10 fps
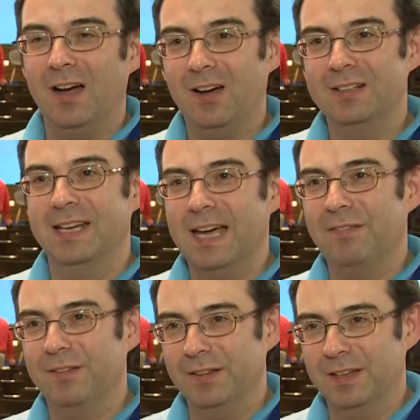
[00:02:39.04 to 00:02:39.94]

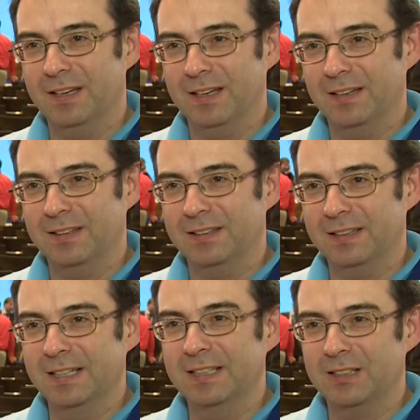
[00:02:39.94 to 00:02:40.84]
RDF and the
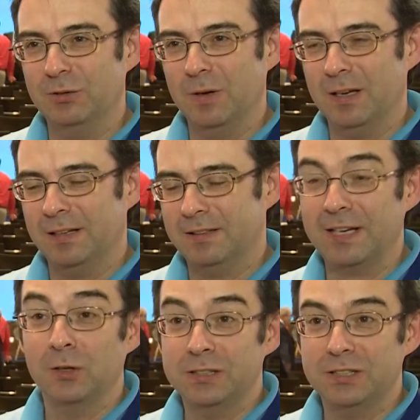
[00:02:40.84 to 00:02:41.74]
linked
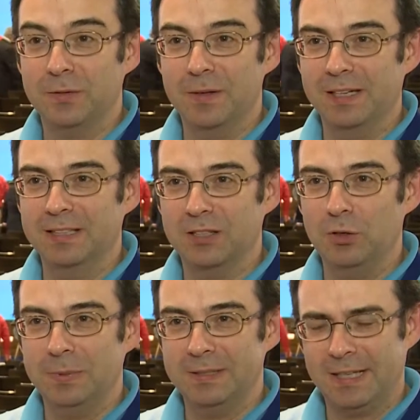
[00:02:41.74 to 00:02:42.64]
technologies from the linked
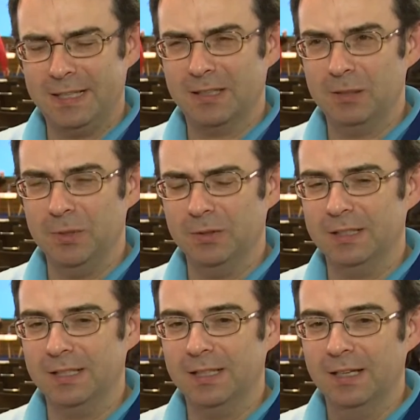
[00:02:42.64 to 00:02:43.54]
open data
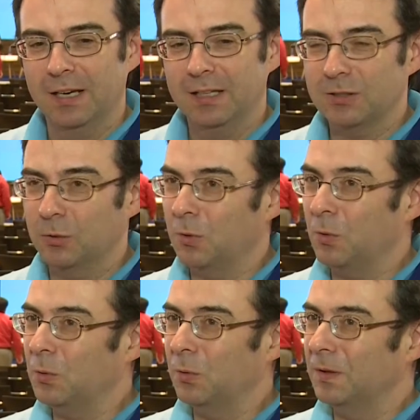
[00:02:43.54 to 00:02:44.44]
community. So
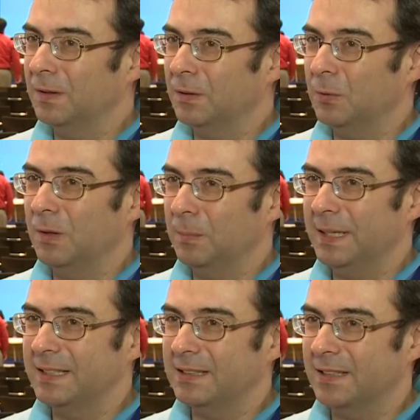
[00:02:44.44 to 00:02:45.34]
all the
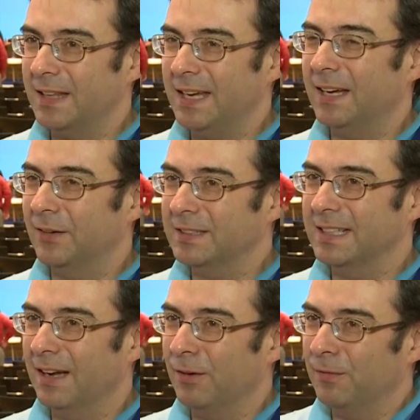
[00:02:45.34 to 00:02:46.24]
pieces are there. It's
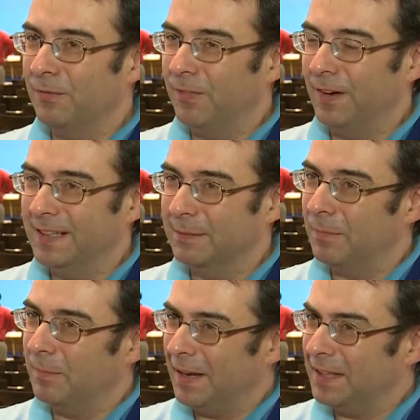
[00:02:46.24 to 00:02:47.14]
now finding,
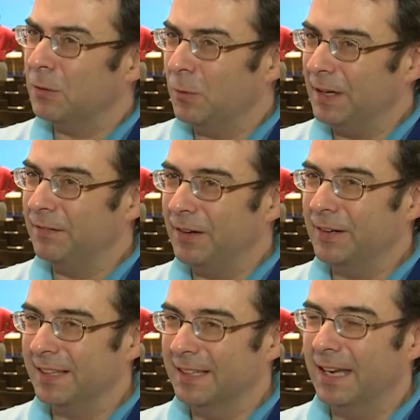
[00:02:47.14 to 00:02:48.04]
I think, quite a
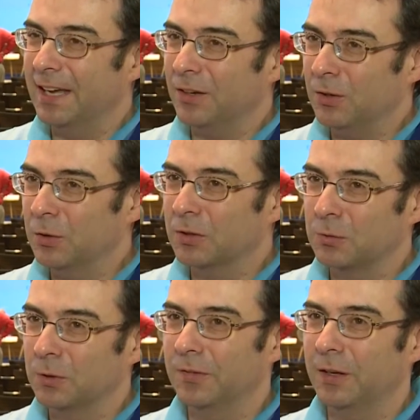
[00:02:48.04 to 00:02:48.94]
very thin layer that hooks
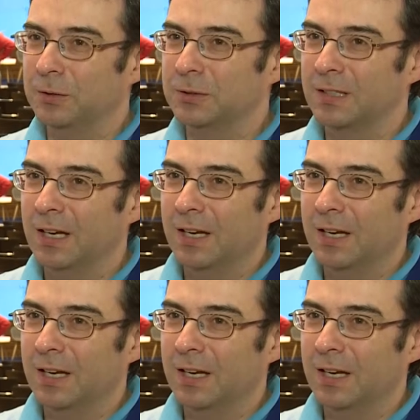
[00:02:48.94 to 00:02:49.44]
all of those